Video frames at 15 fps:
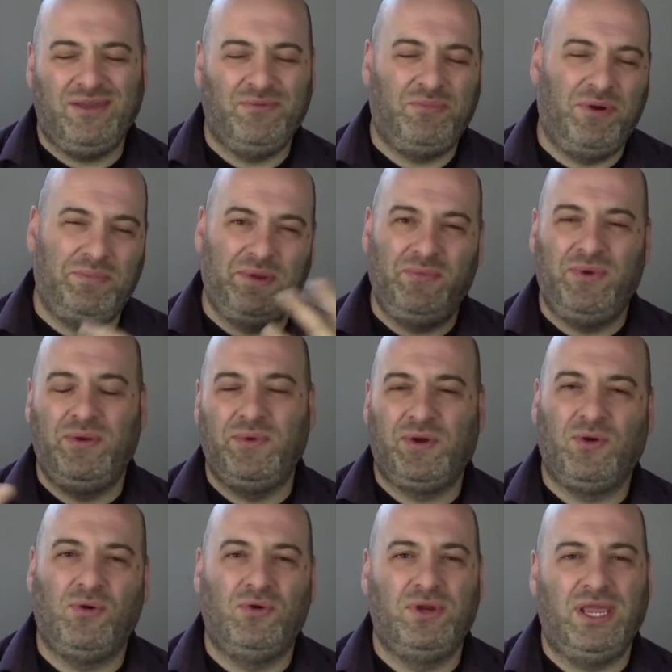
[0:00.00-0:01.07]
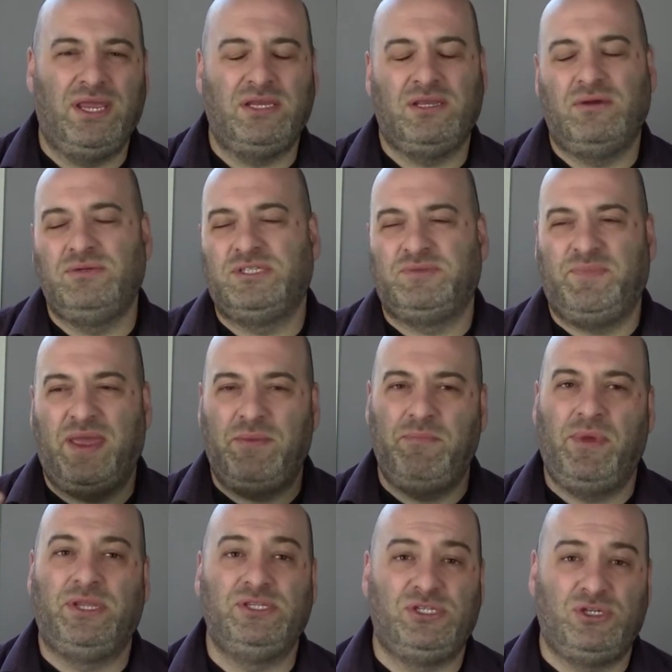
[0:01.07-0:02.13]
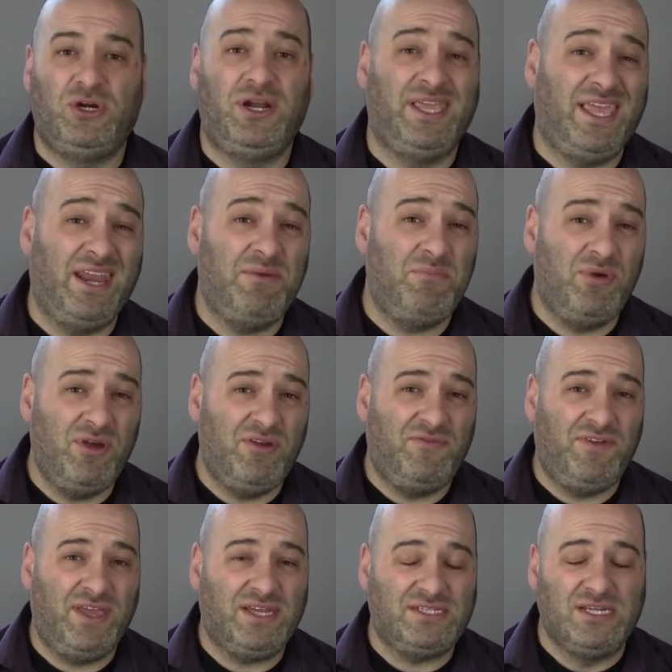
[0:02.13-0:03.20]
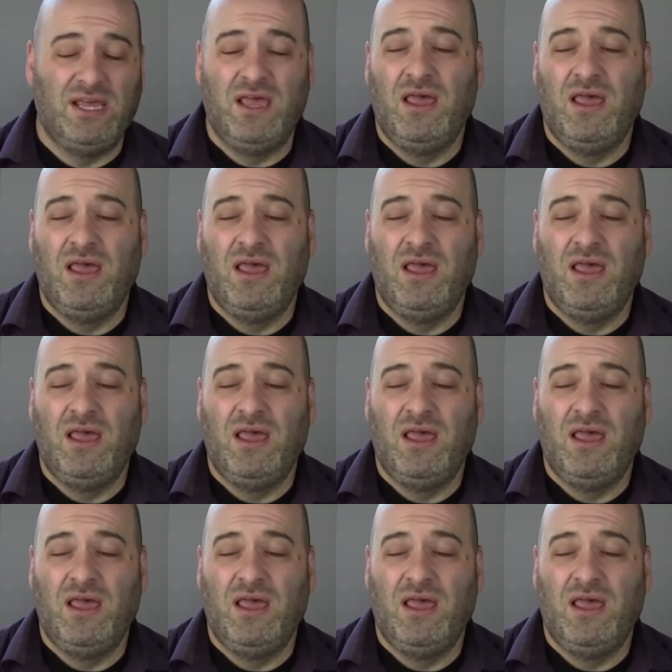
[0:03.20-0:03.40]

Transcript: You'll probably re-record it. Don't spend months trying to get it perfect.